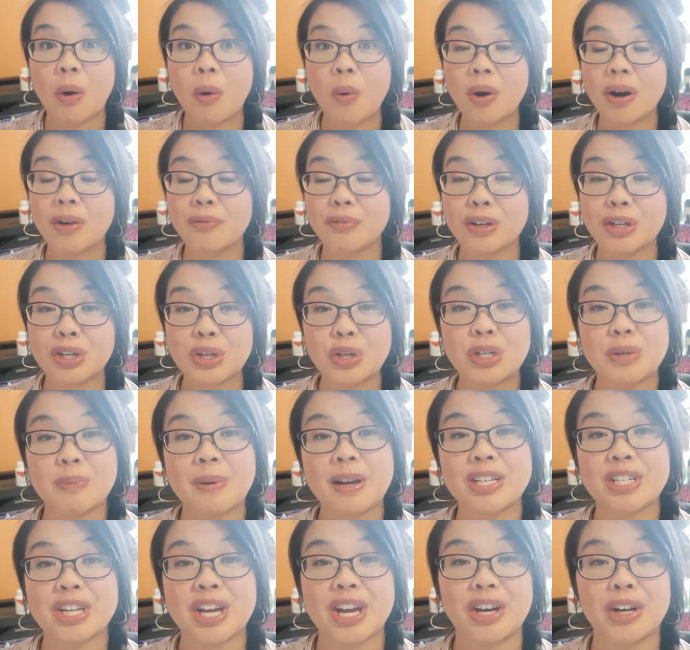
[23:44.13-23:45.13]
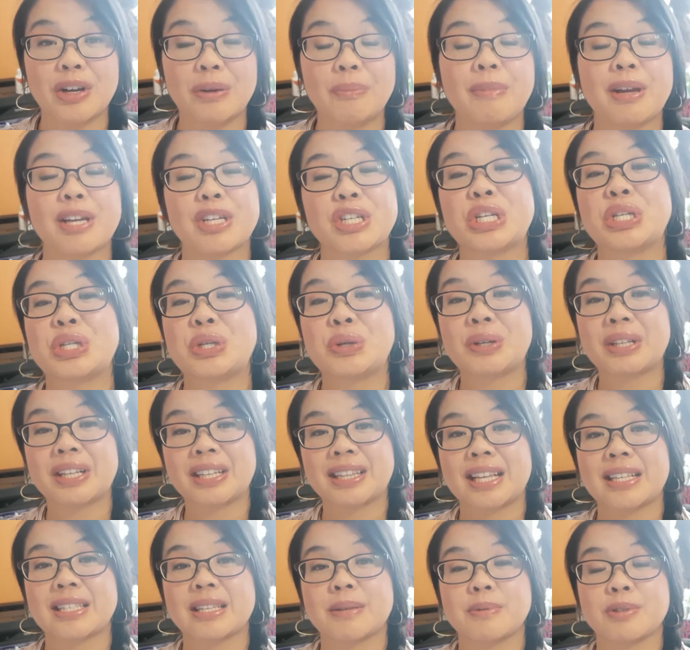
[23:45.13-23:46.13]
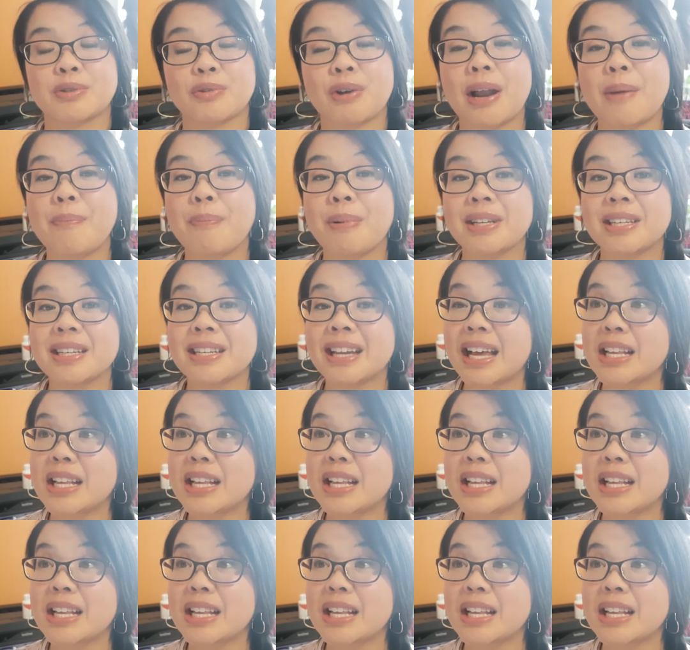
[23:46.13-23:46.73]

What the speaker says: Or if you're new to my channel, make sure you do click that subscribe button